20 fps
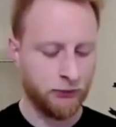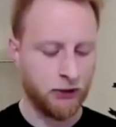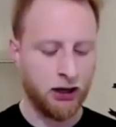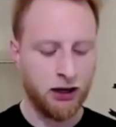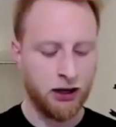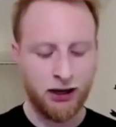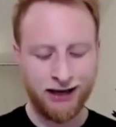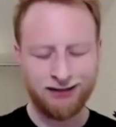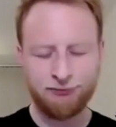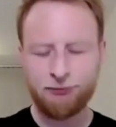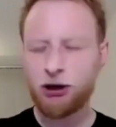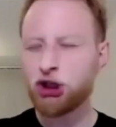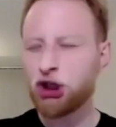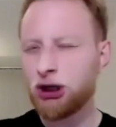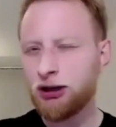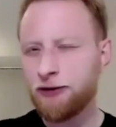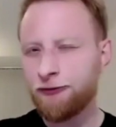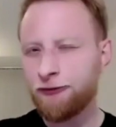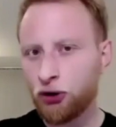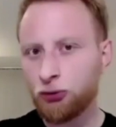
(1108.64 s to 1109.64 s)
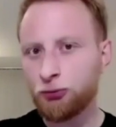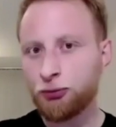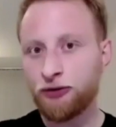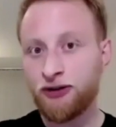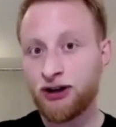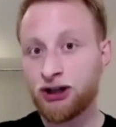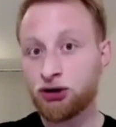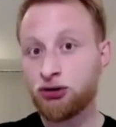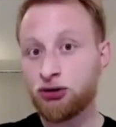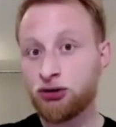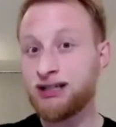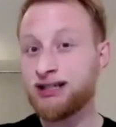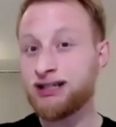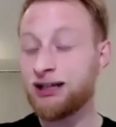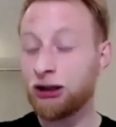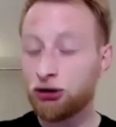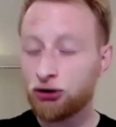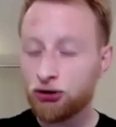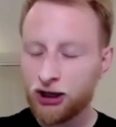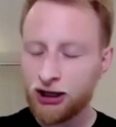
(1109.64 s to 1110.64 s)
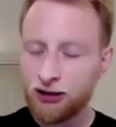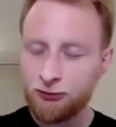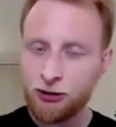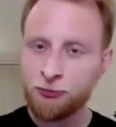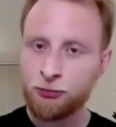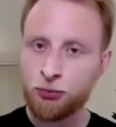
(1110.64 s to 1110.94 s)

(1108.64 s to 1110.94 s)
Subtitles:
Especially fall prevention is incredibly